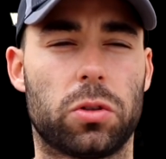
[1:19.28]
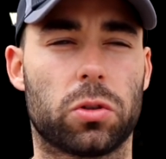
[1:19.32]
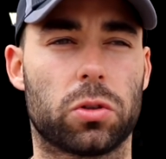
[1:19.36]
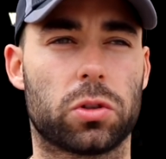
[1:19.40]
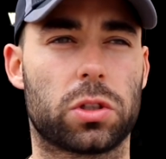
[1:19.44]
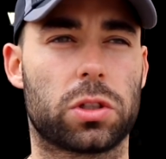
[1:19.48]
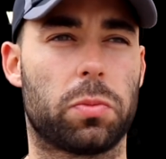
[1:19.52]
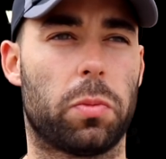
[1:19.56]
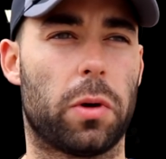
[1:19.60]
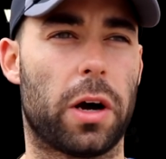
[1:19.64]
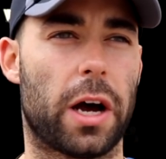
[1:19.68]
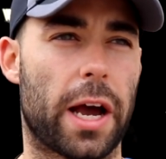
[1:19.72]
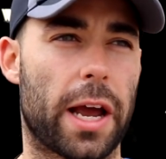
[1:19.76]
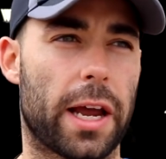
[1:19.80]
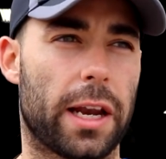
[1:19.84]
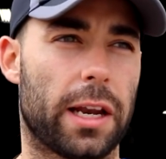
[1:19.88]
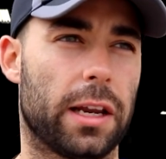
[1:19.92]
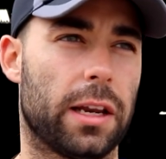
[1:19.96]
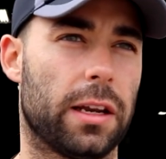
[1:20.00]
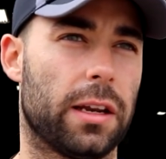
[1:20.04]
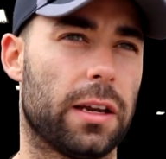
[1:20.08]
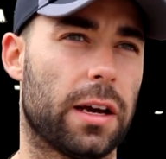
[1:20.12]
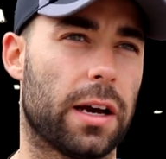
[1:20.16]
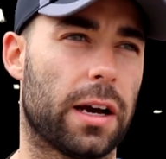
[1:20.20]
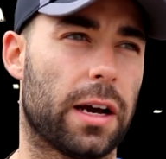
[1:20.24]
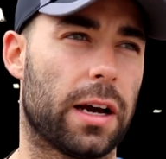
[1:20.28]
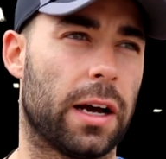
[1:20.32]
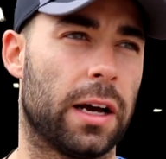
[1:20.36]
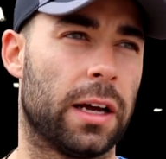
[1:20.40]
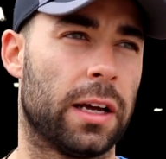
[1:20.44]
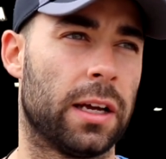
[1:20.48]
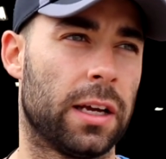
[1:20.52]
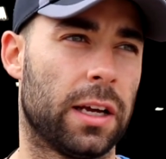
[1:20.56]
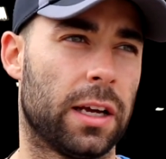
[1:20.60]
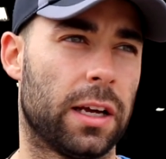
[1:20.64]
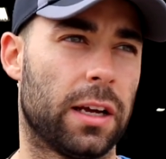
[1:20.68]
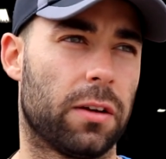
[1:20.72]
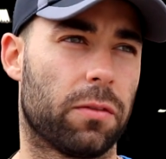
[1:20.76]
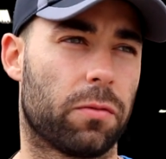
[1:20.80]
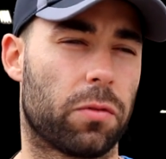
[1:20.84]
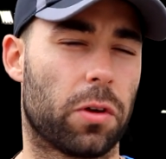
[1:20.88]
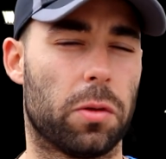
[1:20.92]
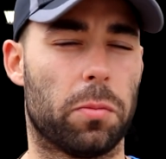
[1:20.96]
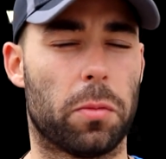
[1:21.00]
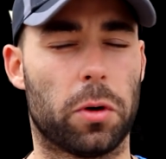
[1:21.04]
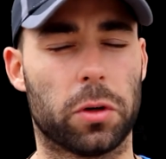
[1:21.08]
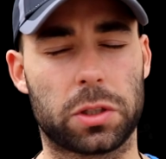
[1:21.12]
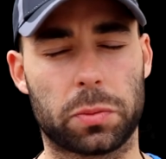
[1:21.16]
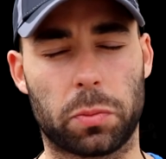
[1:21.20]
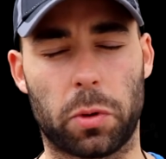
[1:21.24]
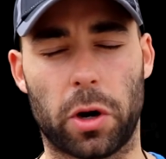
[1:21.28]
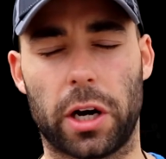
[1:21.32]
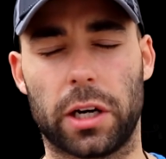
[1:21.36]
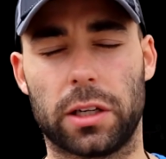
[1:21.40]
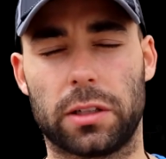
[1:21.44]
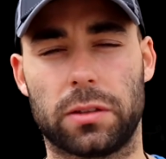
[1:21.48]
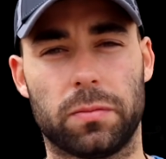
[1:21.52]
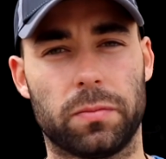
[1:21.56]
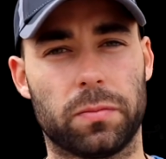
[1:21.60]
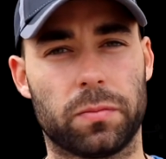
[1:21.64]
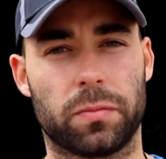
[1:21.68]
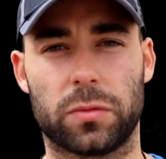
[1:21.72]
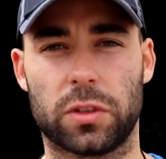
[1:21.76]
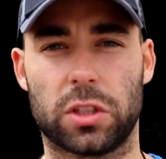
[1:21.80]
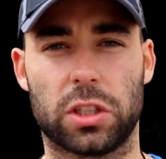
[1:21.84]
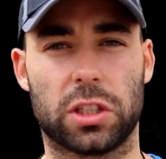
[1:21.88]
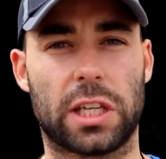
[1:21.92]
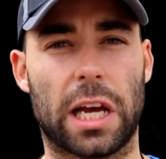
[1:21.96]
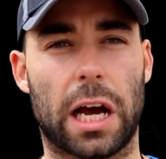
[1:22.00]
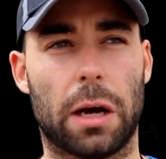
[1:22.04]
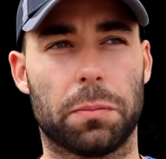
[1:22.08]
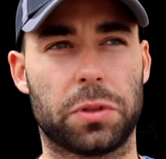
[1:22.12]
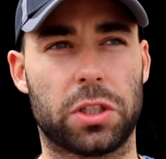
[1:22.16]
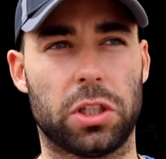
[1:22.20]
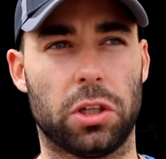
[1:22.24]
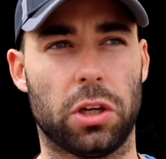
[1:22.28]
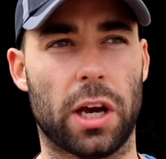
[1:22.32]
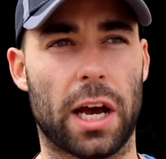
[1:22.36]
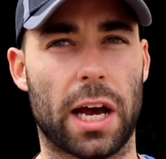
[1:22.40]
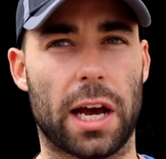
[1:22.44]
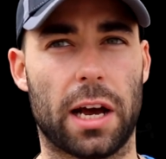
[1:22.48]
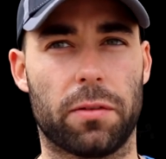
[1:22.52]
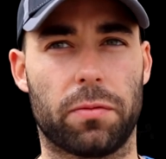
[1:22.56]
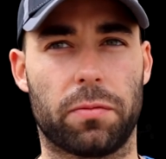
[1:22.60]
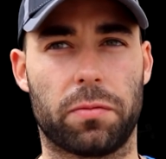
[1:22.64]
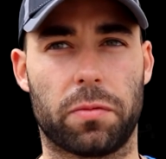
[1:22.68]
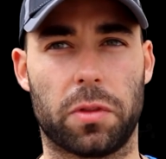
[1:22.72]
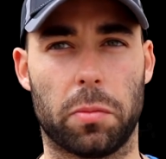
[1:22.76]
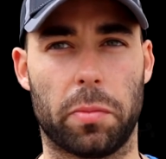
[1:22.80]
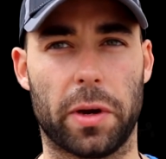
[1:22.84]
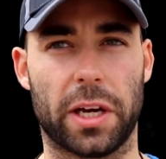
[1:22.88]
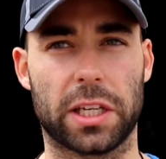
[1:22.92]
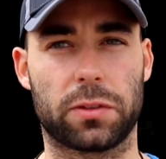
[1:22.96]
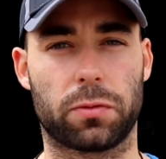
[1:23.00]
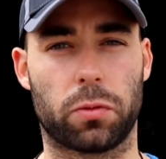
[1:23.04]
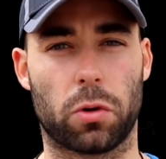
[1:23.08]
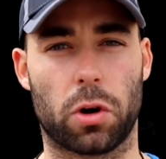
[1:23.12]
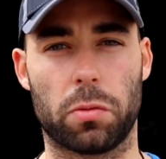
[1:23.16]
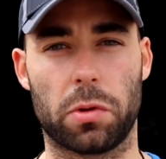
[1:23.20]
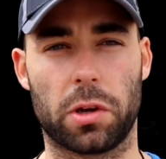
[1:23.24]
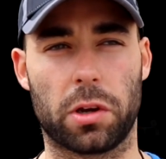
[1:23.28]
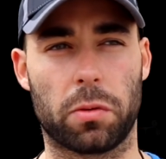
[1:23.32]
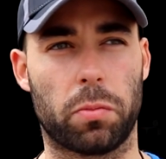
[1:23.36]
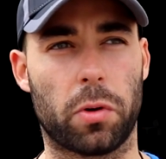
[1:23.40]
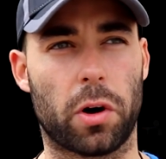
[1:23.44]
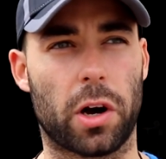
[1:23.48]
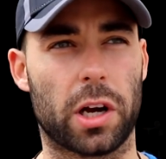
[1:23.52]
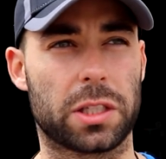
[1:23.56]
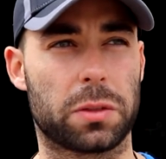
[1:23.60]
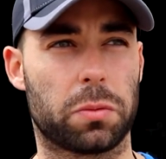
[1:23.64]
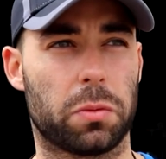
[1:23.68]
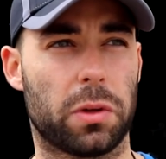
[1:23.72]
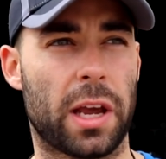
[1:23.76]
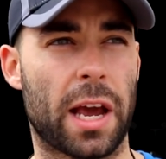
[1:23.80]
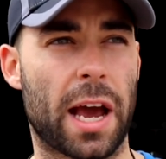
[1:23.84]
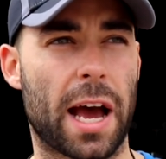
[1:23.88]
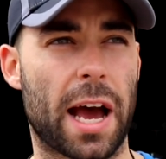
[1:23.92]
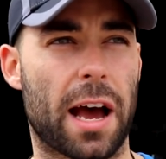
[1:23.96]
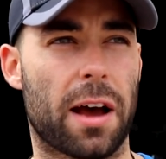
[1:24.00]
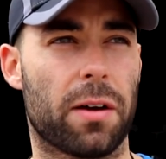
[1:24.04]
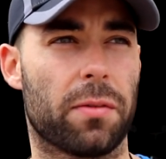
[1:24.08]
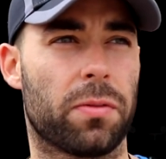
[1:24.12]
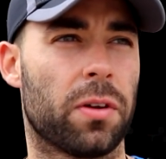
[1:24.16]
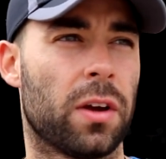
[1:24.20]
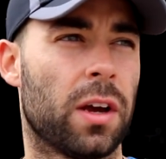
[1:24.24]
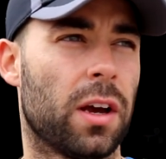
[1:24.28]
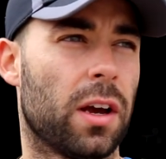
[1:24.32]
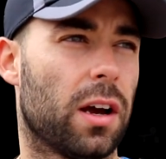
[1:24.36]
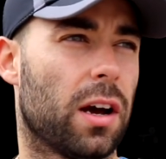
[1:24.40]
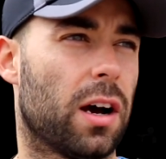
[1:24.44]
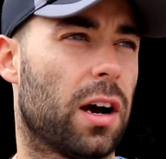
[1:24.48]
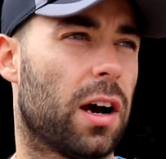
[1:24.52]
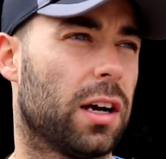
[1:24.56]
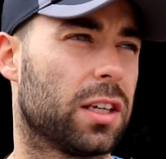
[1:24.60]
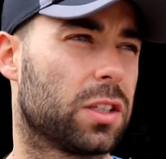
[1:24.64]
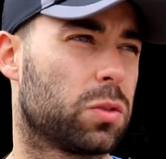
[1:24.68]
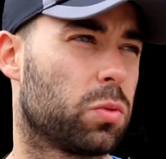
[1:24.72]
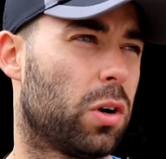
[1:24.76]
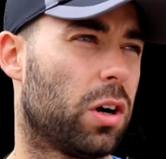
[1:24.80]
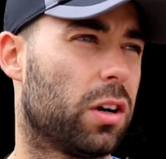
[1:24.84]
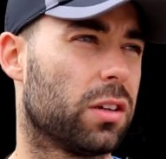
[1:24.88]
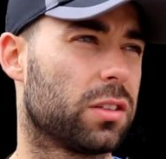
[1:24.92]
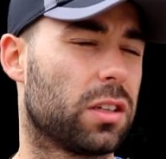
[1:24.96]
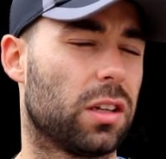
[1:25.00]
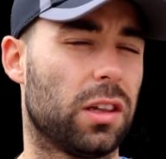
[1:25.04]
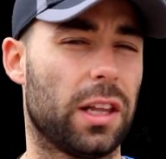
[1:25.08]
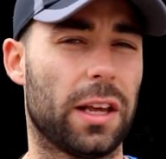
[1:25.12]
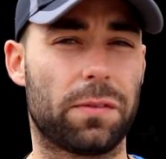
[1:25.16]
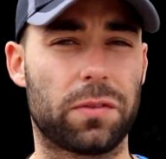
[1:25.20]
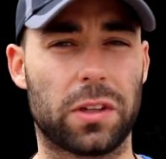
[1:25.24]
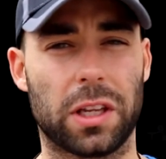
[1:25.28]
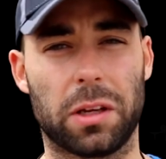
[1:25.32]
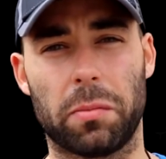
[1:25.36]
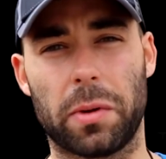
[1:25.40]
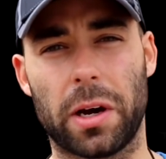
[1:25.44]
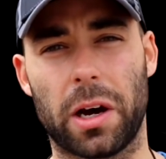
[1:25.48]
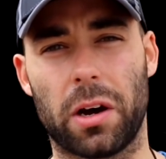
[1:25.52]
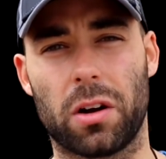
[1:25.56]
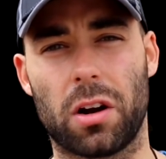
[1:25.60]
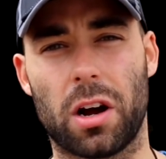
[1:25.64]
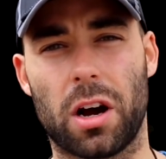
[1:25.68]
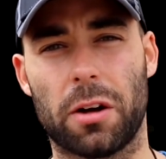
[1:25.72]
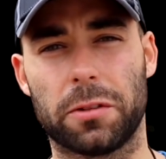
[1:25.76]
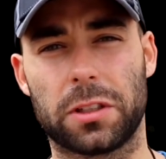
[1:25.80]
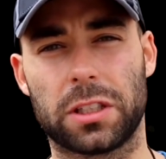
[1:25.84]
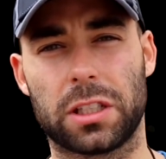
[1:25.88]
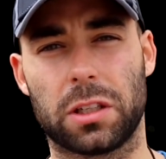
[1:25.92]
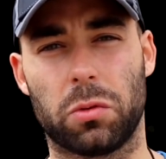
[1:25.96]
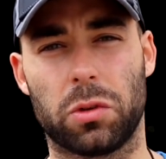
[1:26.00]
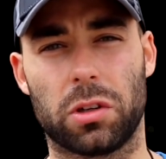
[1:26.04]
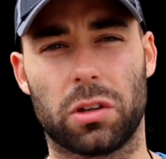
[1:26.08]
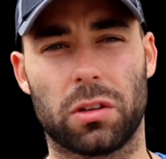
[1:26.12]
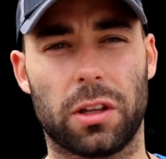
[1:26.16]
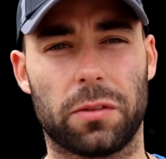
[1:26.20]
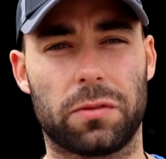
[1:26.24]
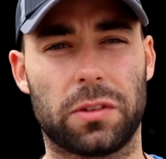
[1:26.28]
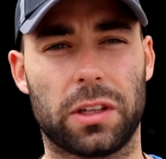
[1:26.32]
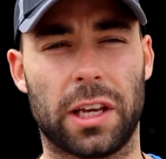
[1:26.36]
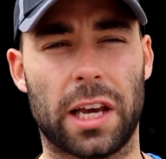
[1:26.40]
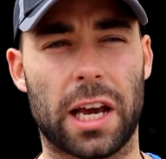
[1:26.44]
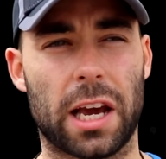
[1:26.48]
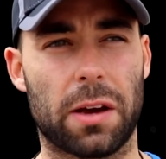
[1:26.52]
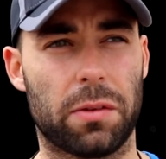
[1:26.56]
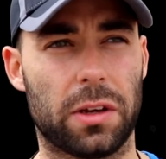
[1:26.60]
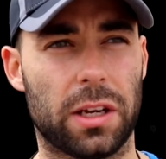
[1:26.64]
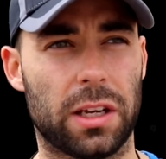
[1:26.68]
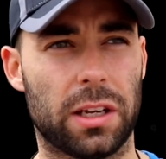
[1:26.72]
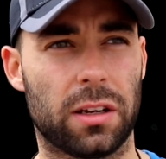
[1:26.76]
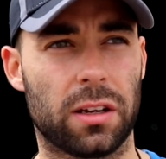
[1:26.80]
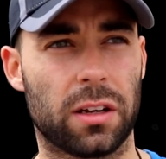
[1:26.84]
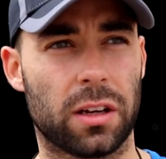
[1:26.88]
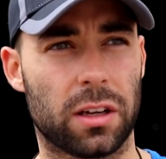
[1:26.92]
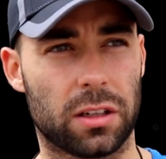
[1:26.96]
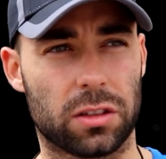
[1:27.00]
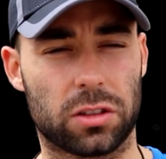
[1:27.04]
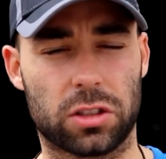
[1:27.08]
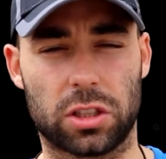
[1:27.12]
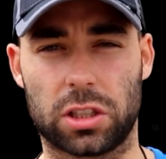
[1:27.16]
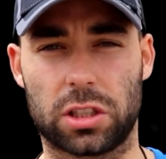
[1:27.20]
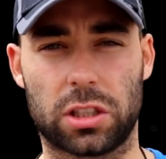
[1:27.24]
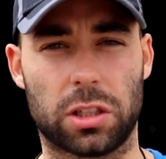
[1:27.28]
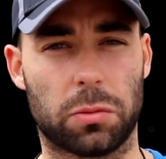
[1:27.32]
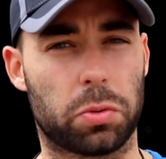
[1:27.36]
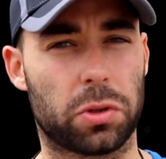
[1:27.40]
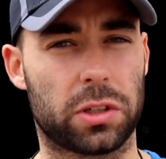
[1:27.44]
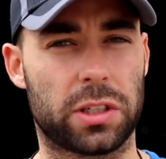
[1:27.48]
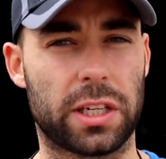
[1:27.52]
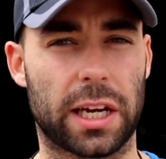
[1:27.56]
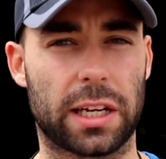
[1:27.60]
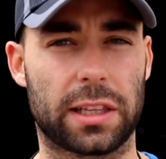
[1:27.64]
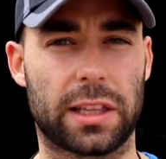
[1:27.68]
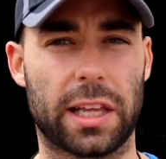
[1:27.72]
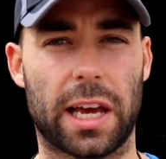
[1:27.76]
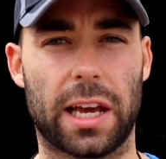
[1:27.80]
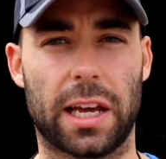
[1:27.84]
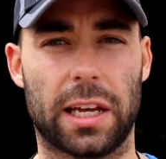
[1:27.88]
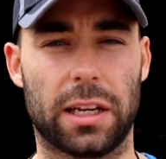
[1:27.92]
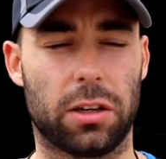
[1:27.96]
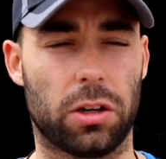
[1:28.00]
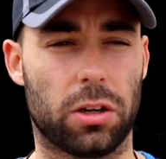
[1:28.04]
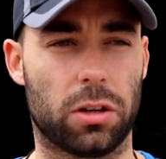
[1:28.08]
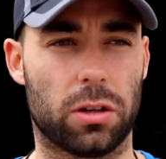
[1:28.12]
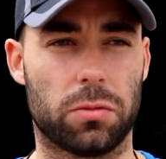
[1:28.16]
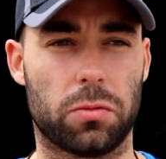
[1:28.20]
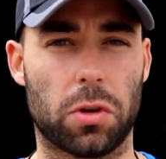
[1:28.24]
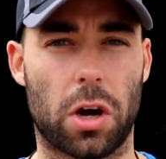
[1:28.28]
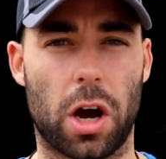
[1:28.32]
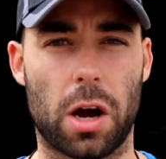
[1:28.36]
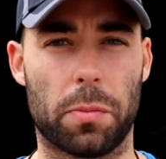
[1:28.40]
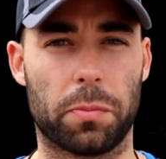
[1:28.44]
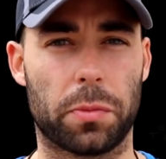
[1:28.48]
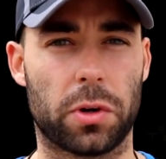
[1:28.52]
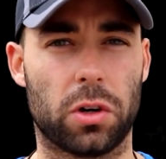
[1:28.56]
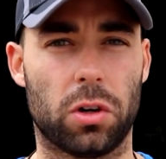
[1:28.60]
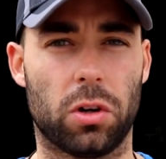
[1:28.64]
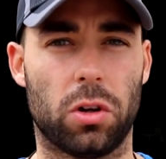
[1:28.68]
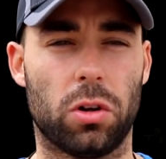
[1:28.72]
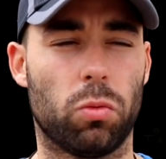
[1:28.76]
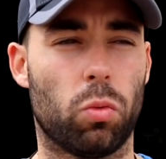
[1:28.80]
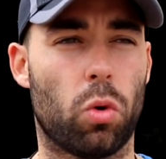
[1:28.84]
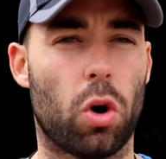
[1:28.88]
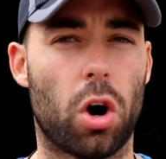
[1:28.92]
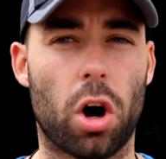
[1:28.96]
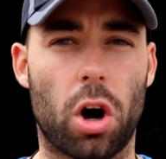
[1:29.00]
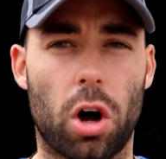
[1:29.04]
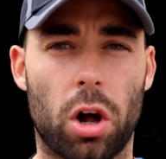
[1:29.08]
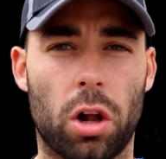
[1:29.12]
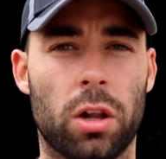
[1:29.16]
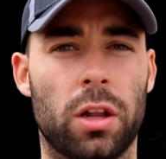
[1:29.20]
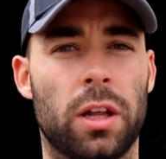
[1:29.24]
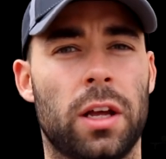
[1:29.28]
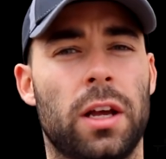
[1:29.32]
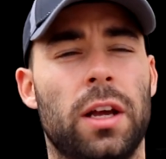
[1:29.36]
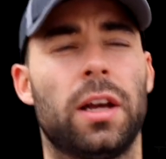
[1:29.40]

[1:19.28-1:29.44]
spine, and for the most part, just helps you have the best form you can possibly have. As well as a lifting belt, obviously, when you're lifting heavy, just to protect your abdominal wall.